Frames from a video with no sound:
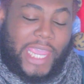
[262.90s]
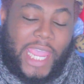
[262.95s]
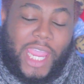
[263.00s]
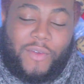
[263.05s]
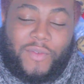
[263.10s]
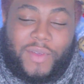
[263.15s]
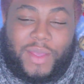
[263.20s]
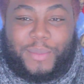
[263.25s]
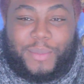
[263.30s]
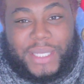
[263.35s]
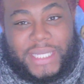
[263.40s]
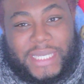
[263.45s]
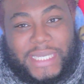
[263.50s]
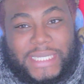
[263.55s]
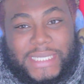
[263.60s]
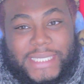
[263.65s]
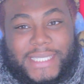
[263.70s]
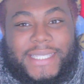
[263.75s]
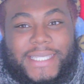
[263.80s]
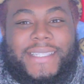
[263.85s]
Garrett,
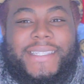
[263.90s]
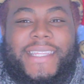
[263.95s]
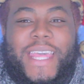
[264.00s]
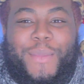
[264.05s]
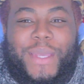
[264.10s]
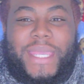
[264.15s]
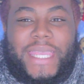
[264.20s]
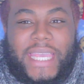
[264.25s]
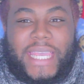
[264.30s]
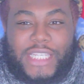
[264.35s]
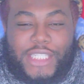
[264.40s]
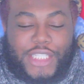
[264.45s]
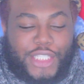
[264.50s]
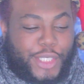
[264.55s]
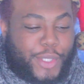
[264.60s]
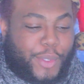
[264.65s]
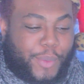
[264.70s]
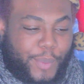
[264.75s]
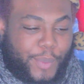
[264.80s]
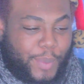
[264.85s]
please, let me
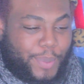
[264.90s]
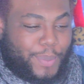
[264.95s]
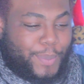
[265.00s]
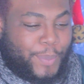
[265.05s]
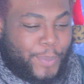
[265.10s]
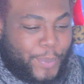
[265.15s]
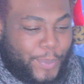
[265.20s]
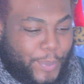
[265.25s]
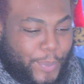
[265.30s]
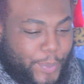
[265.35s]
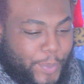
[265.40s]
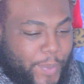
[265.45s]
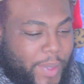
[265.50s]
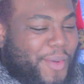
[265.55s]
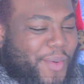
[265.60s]
kiss you.